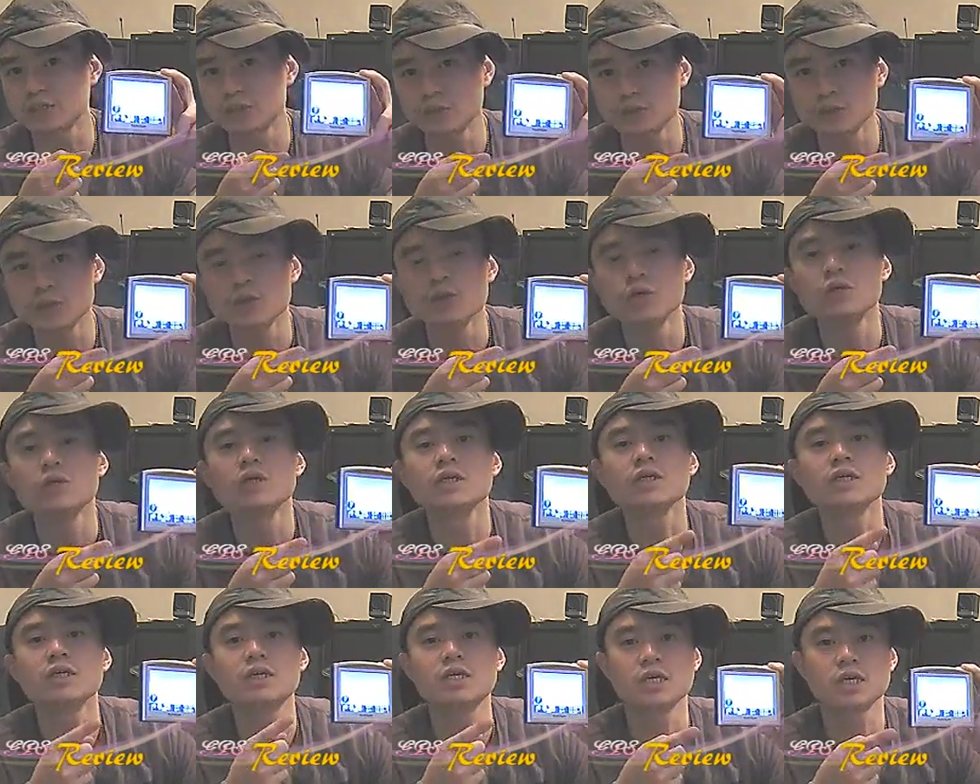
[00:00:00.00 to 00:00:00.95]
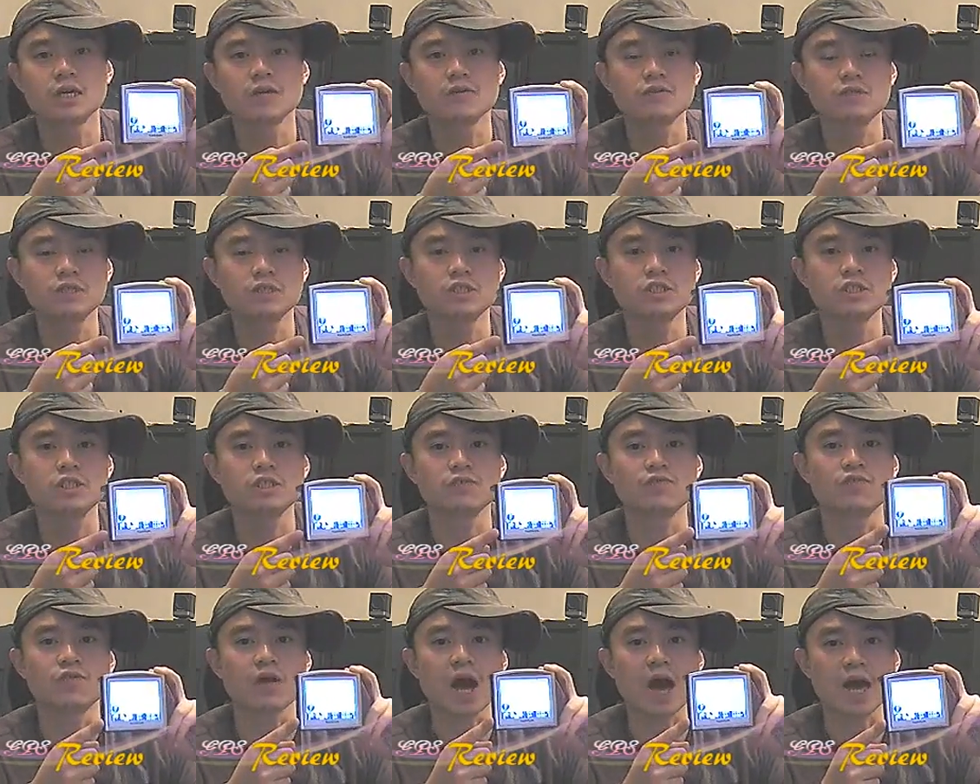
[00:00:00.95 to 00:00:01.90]
to give this
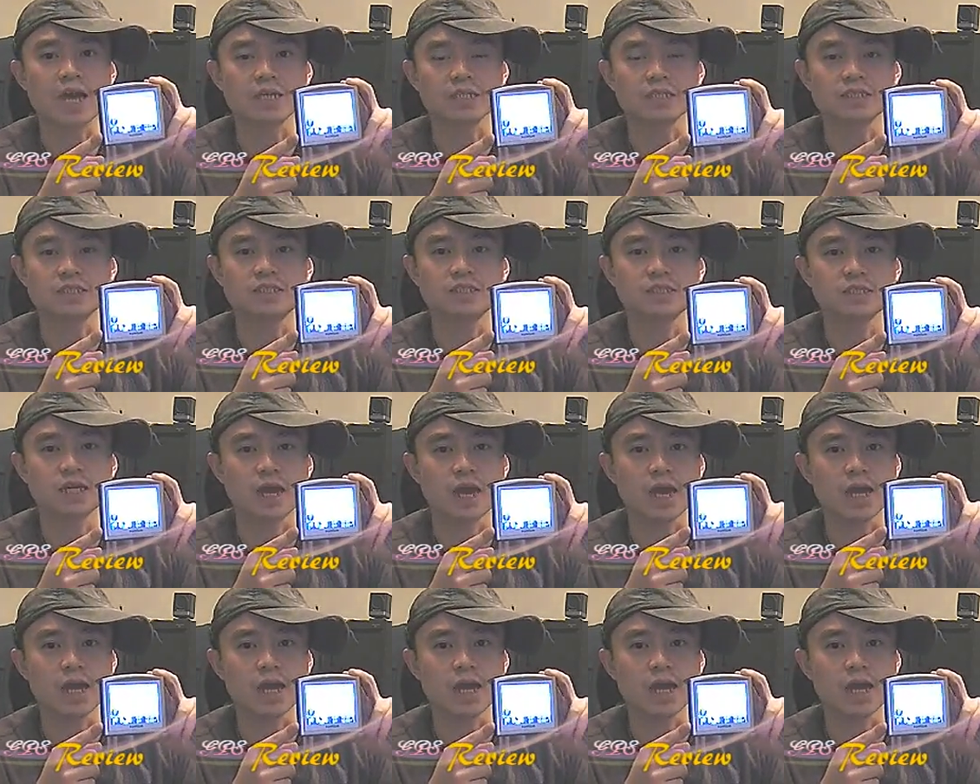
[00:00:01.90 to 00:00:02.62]
device